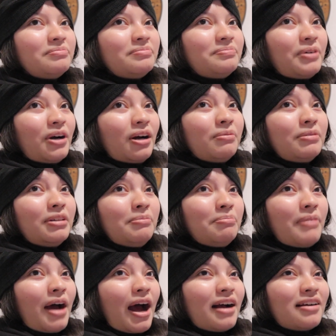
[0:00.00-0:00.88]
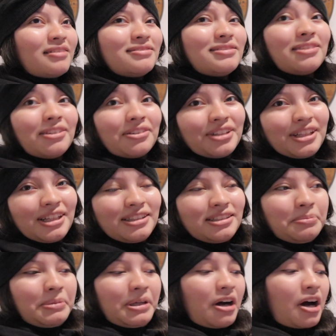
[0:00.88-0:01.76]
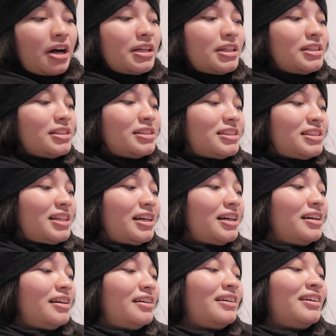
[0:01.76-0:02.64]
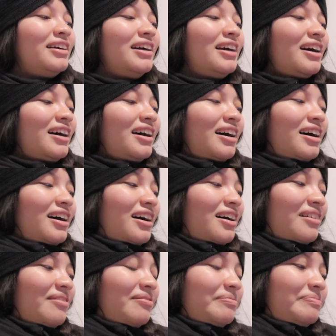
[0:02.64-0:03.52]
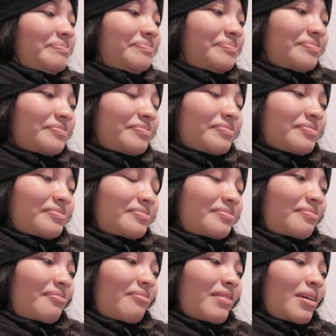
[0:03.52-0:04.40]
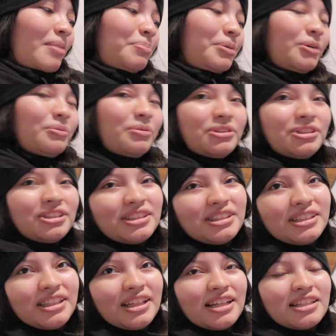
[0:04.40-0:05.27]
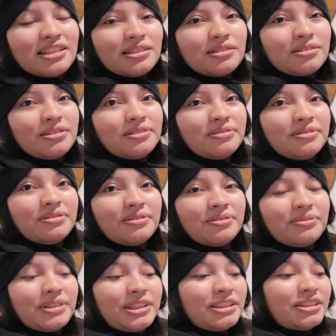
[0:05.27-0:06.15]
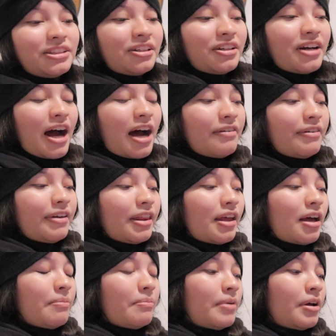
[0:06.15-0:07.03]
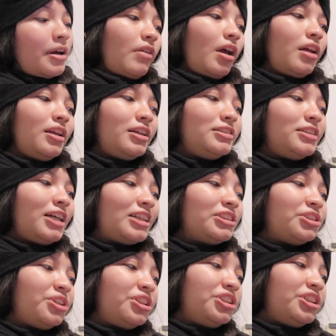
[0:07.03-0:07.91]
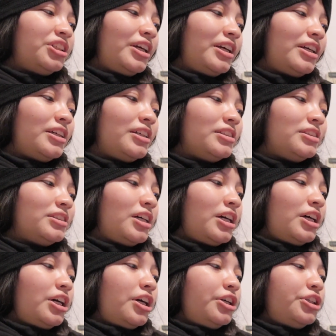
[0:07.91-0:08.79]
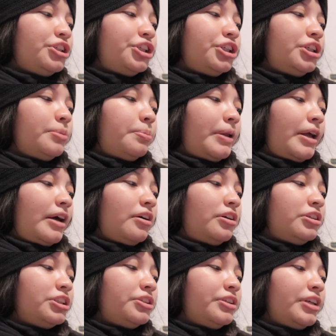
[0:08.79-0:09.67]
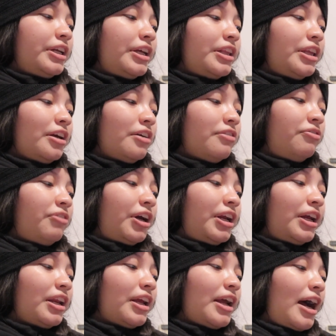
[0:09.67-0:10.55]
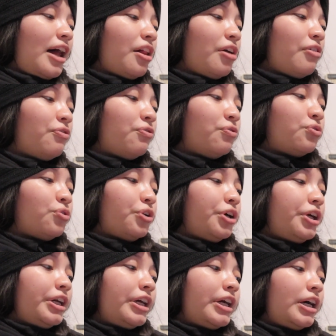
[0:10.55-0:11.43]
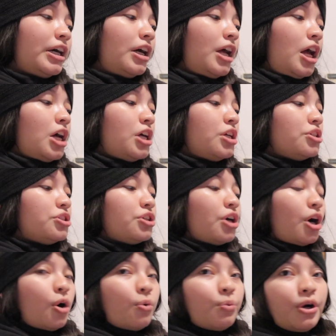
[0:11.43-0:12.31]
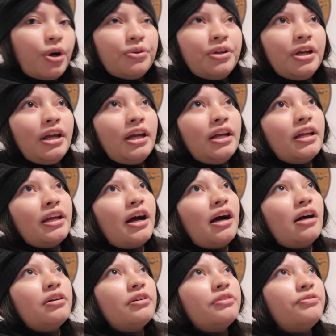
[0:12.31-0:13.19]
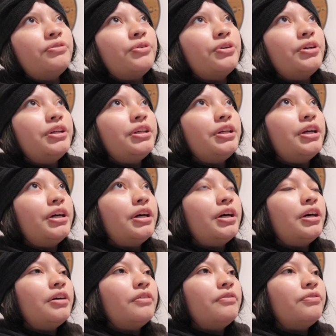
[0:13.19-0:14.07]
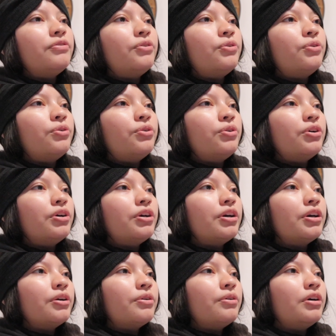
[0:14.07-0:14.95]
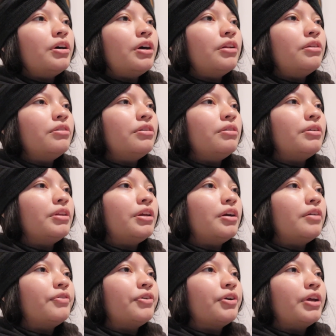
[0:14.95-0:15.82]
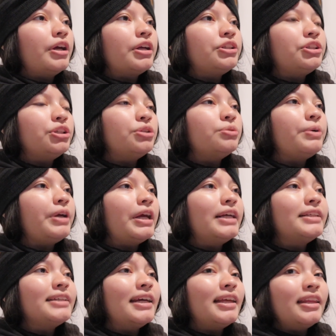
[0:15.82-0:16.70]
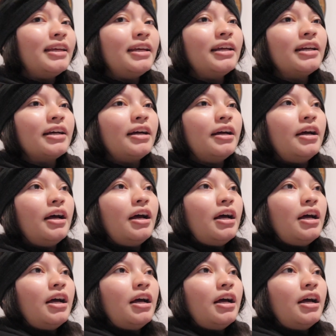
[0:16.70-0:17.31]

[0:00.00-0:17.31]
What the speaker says: Probably max 3, to be honest. But we'll just see as we start having them. This next question is, do you plan on doing anything fun in California? So we're only in California for, I'm gonna be there for like 2 weeks, I think.